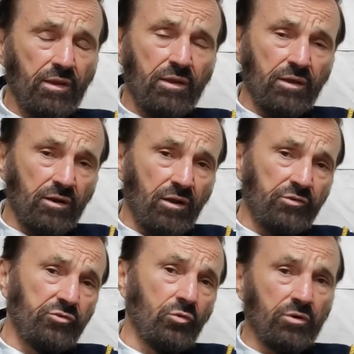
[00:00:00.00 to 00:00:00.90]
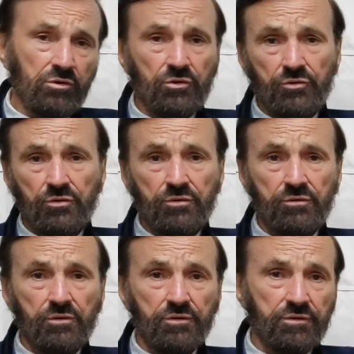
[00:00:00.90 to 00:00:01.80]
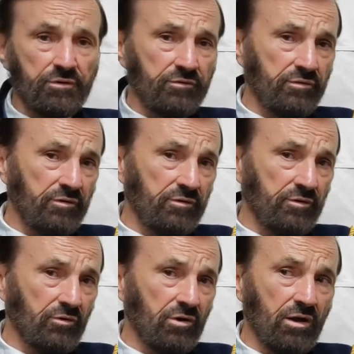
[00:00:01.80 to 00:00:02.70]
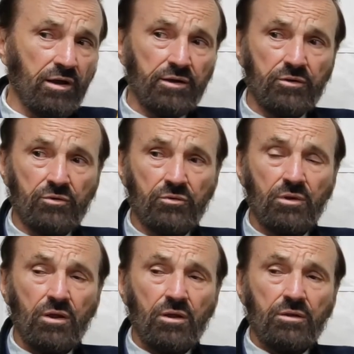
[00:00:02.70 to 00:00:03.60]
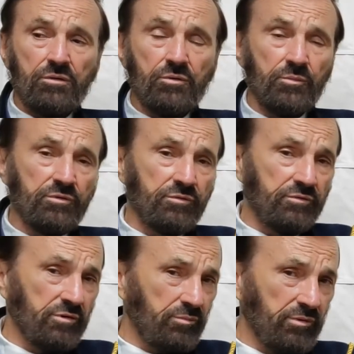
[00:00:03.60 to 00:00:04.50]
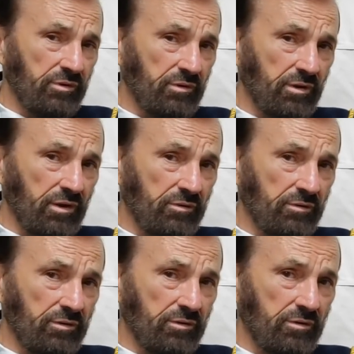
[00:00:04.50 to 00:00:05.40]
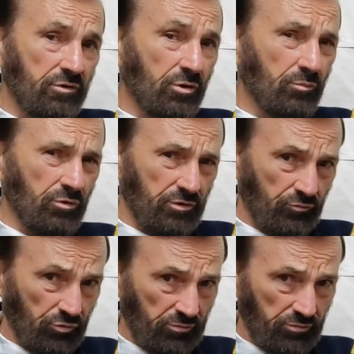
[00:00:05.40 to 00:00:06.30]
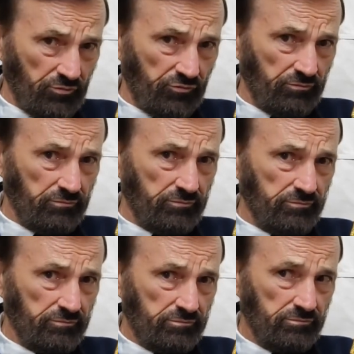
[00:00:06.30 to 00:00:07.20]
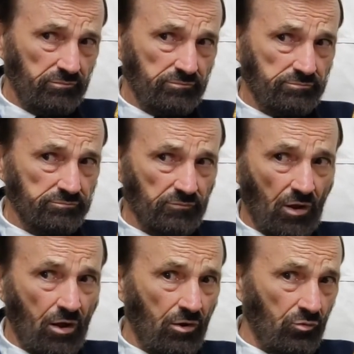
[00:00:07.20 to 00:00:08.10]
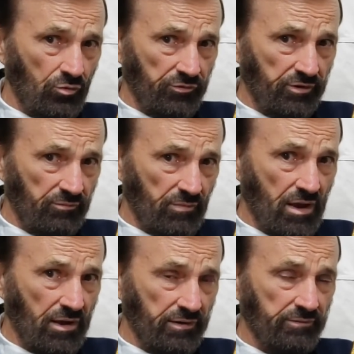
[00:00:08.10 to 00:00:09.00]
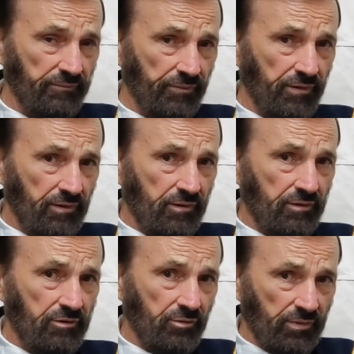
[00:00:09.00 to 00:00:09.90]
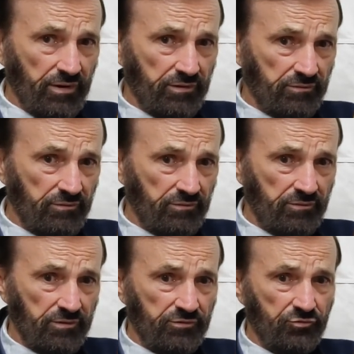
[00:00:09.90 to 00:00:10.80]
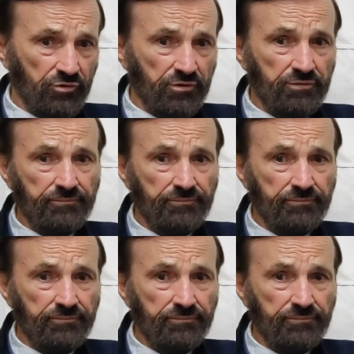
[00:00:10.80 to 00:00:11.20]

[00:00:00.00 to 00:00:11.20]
It also included the Tennessee, the Ohio, the Mississippi, and the Cumberland rivers, all within my command district.